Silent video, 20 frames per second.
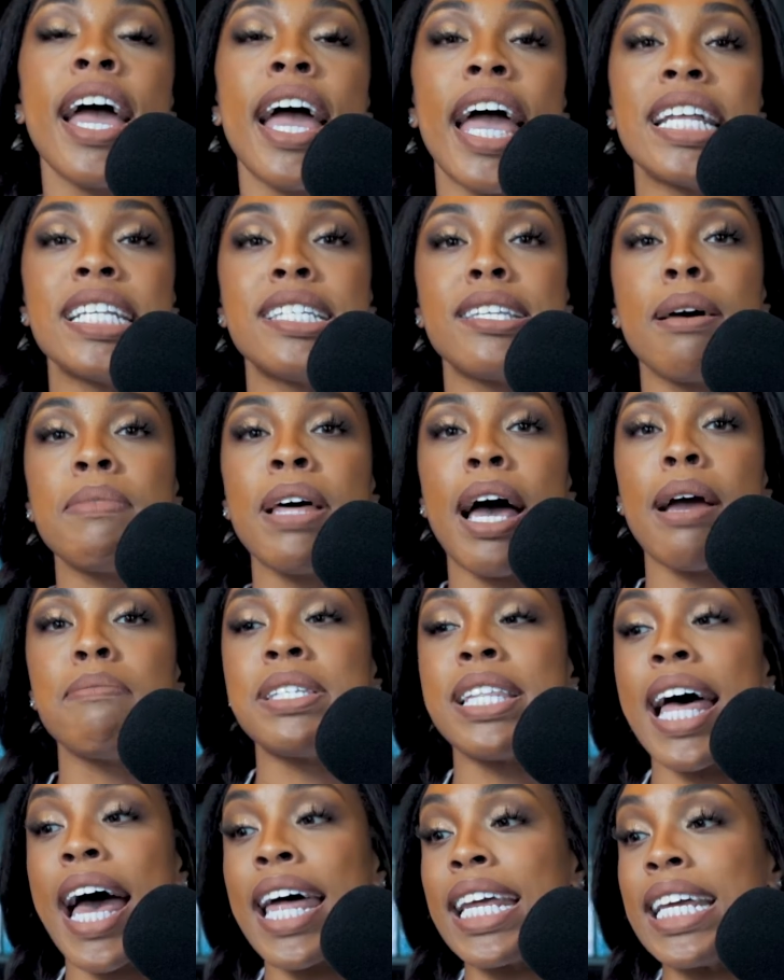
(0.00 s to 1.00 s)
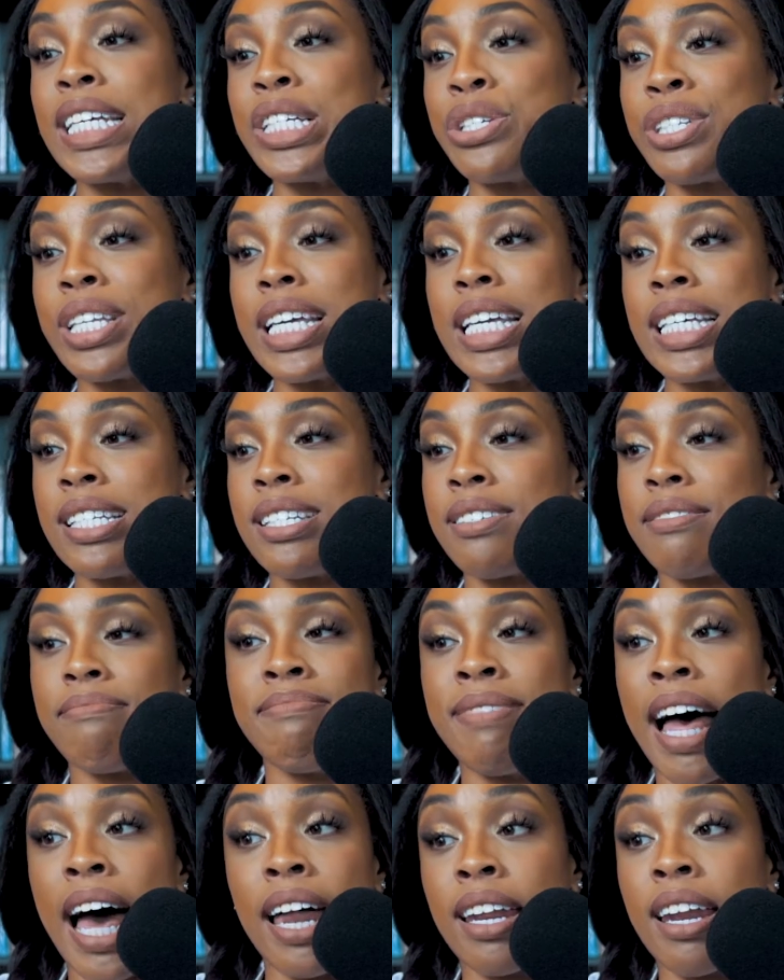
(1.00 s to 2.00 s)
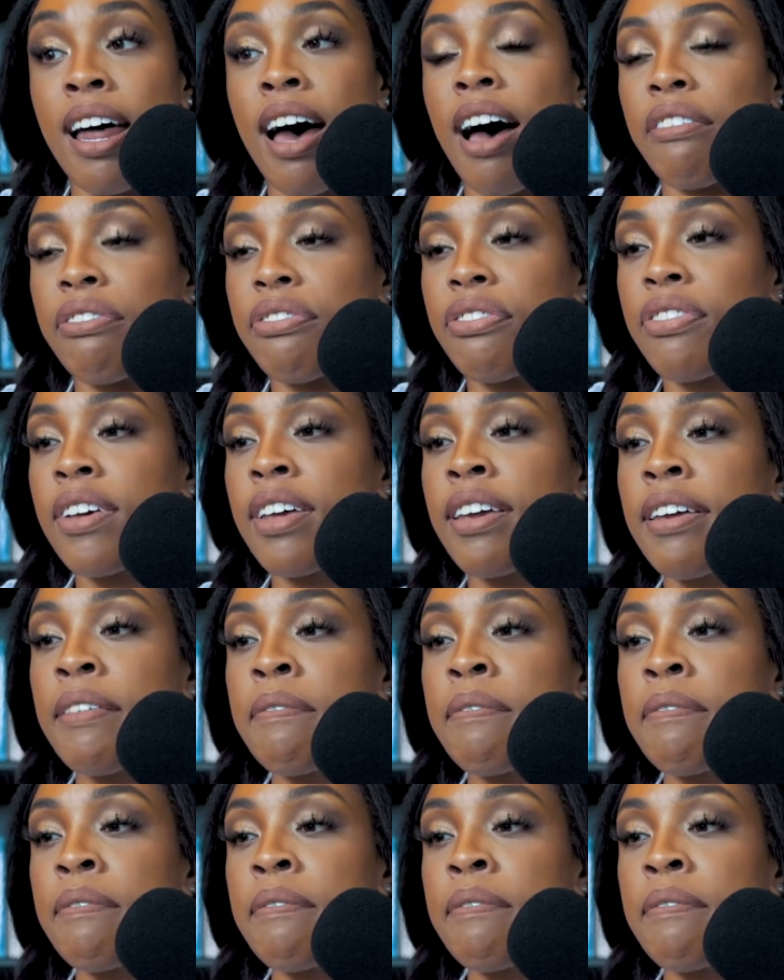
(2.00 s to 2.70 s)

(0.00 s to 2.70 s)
And sometimes that is not enough.